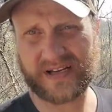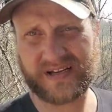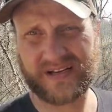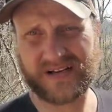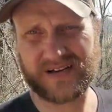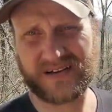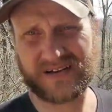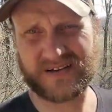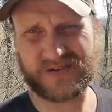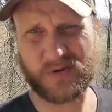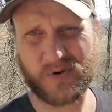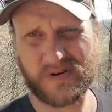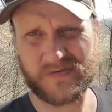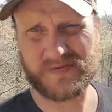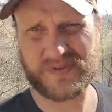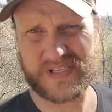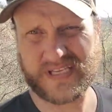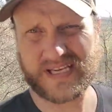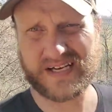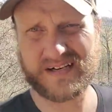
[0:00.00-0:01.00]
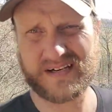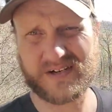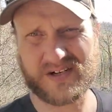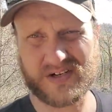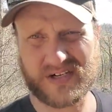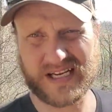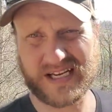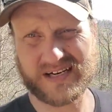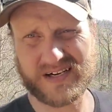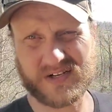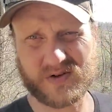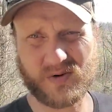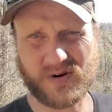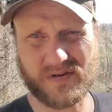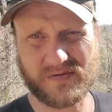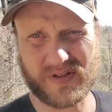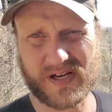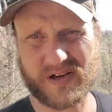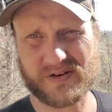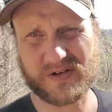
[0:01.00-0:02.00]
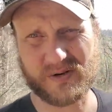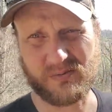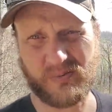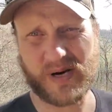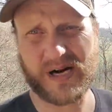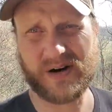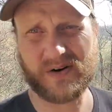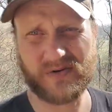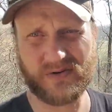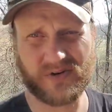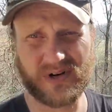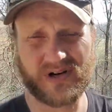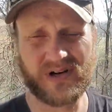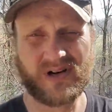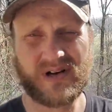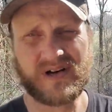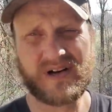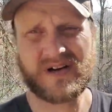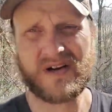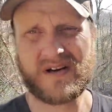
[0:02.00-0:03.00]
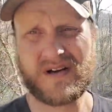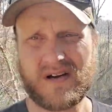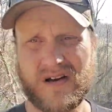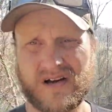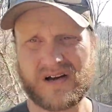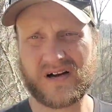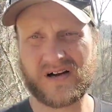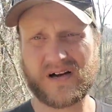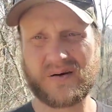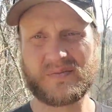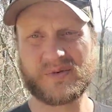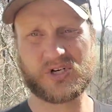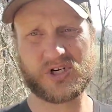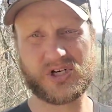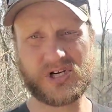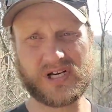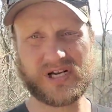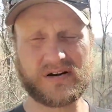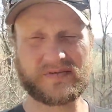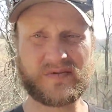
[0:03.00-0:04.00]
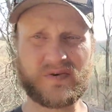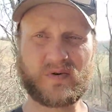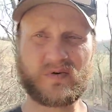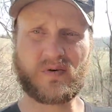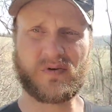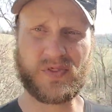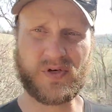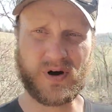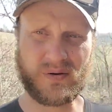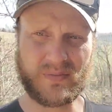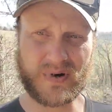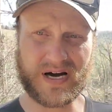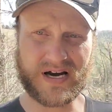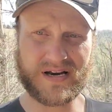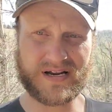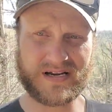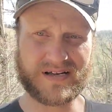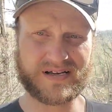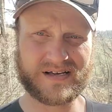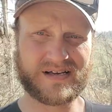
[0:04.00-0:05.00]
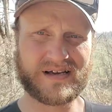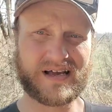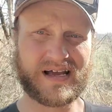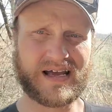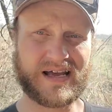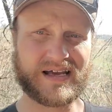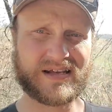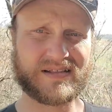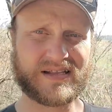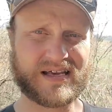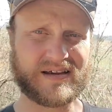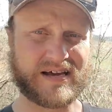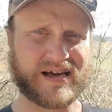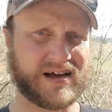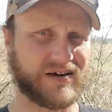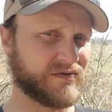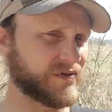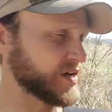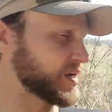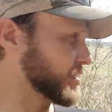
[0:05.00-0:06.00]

like a 12, 10, 10 to 12,000 pound uh, machine. Thumb on it, and they have